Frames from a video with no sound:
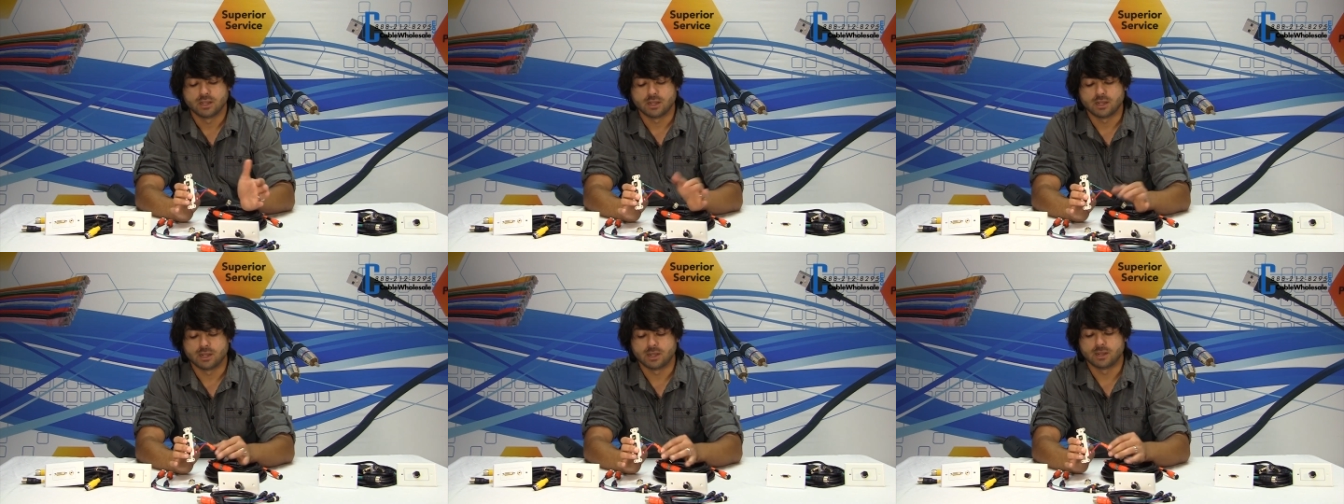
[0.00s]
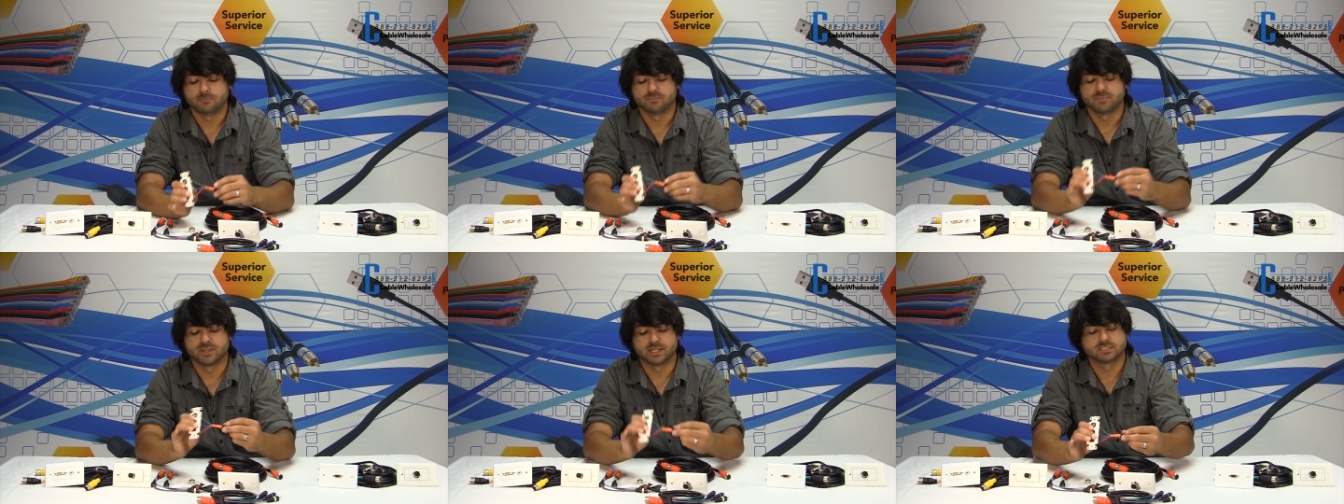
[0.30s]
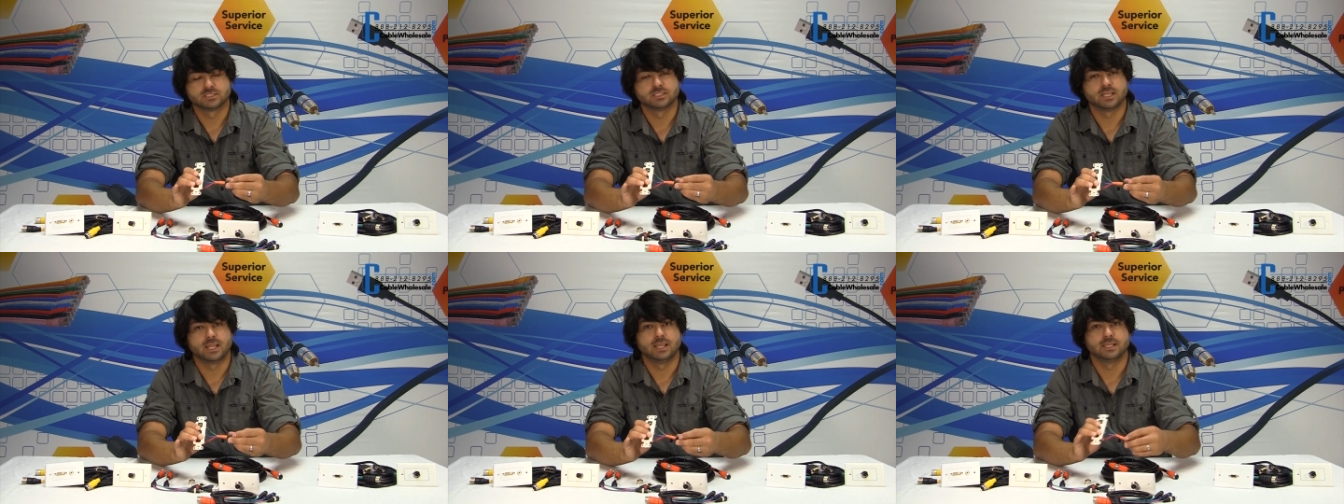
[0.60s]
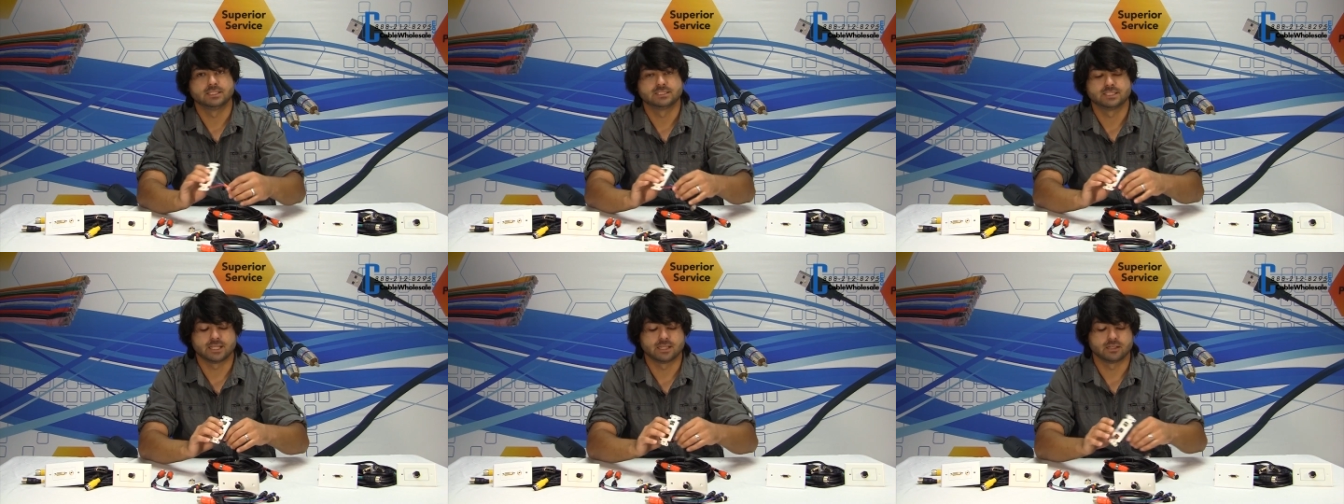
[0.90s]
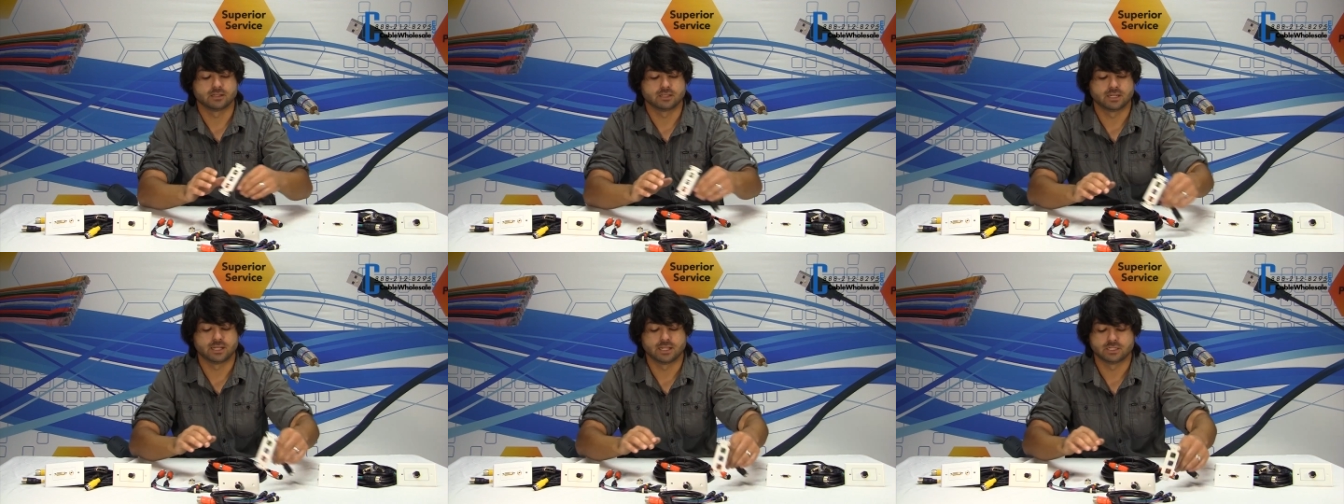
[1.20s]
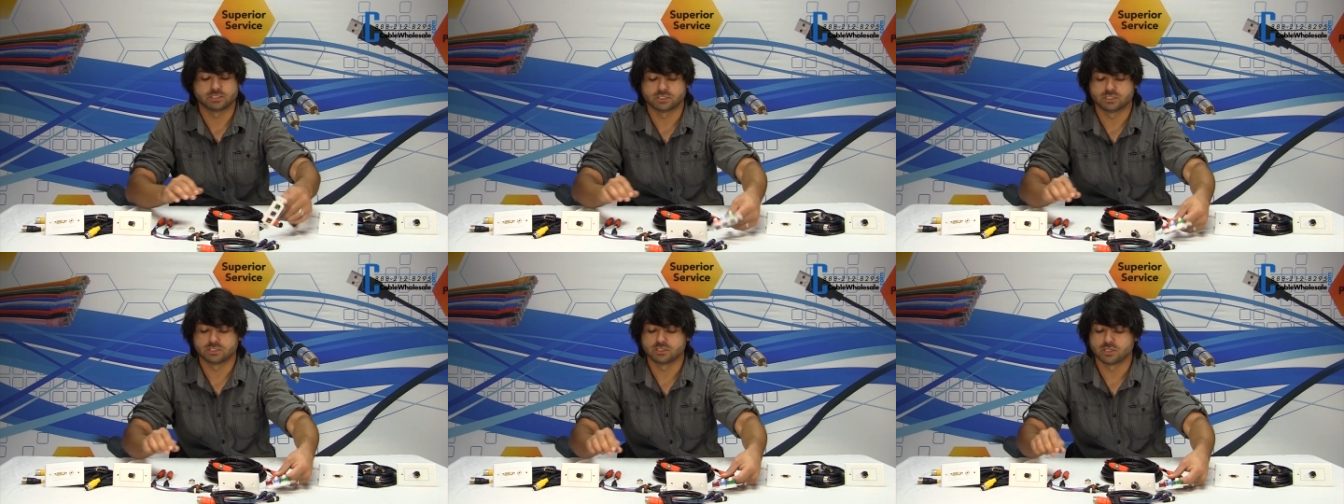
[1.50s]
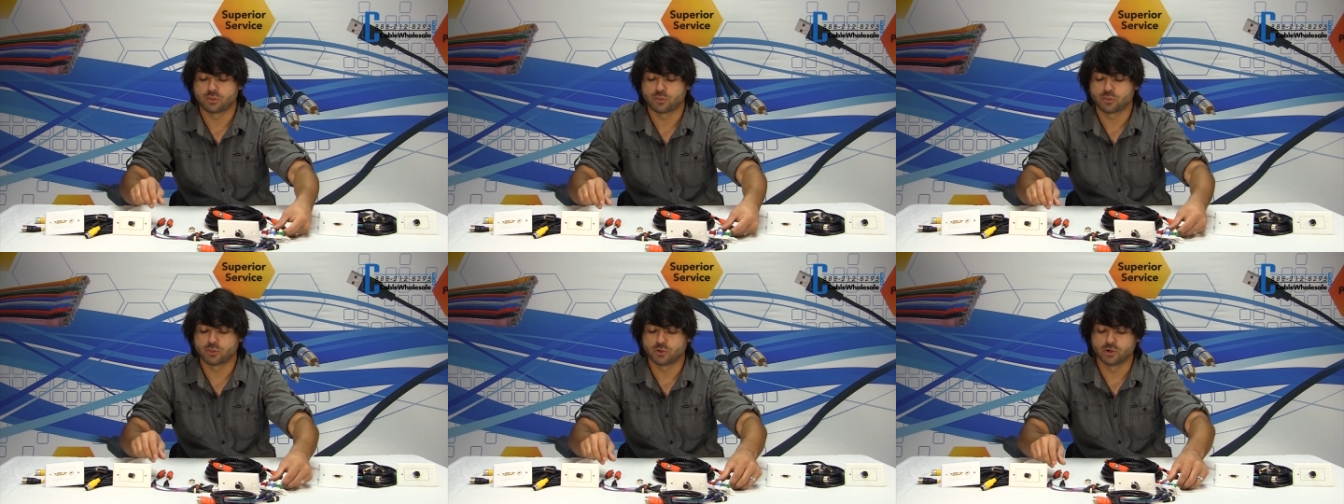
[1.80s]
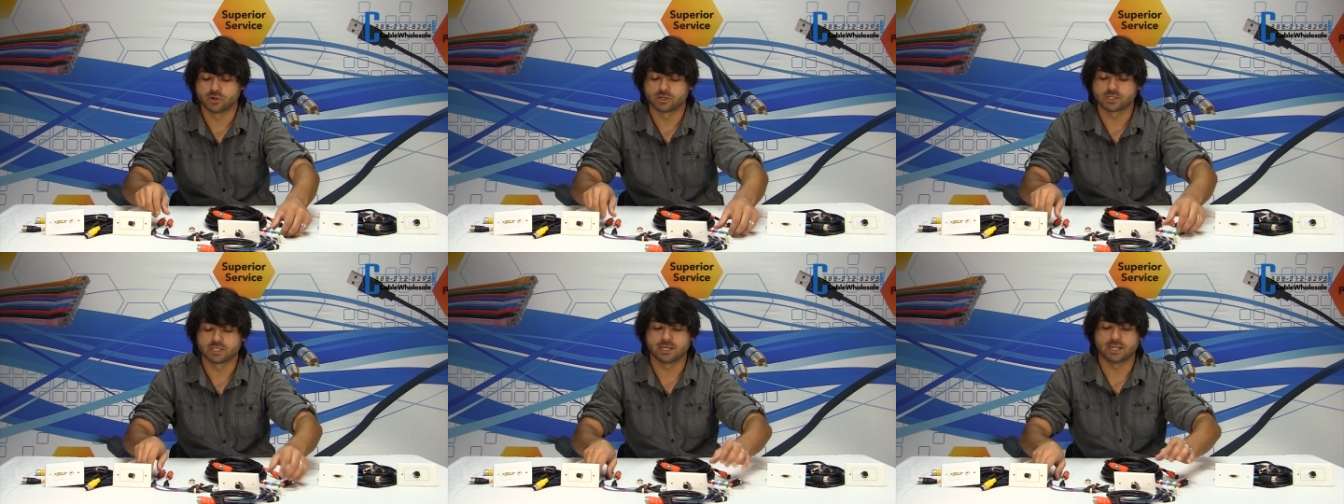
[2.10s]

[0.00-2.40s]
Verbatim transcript: Um, that's a second connection. The third